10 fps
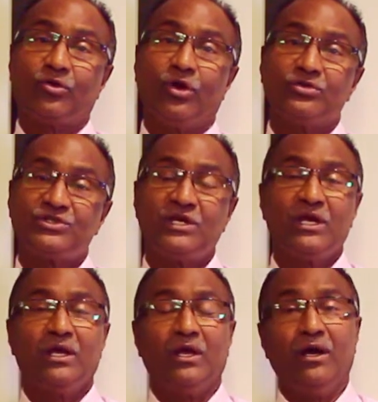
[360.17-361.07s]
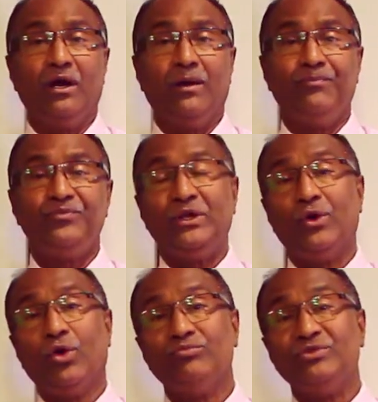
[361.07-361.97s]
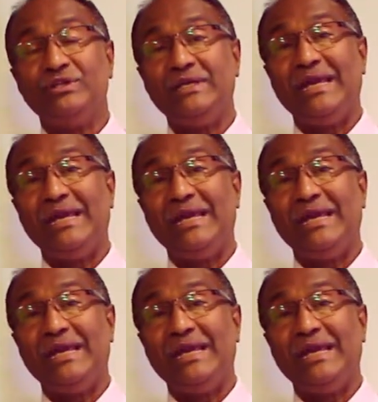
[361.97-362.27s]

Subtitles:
across the